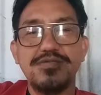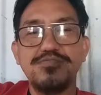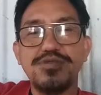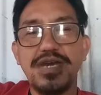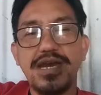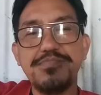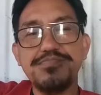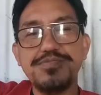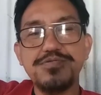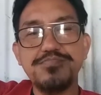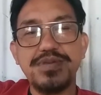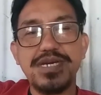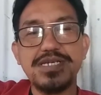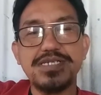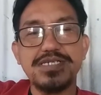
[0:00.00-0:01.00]
We have to
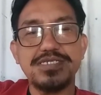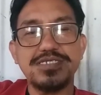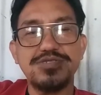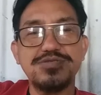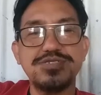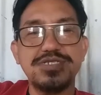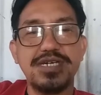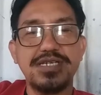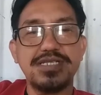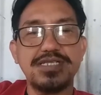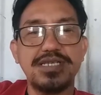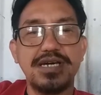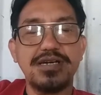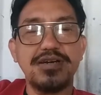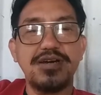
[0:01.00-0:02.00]
make sure that the